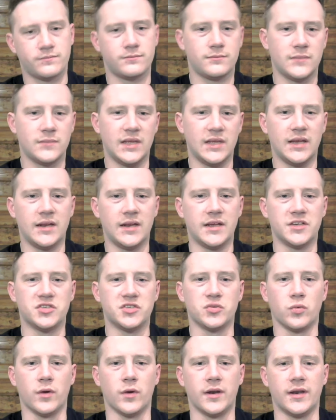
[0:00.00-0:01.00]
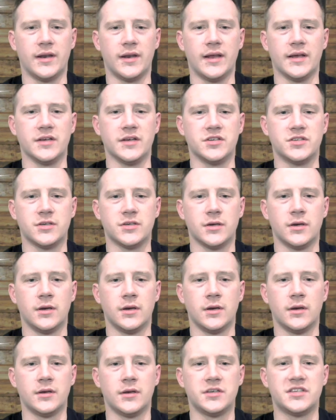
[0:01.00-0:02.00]
it is what it is.
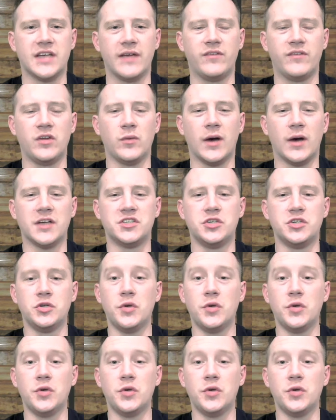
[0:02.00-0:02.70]
Safety-wise,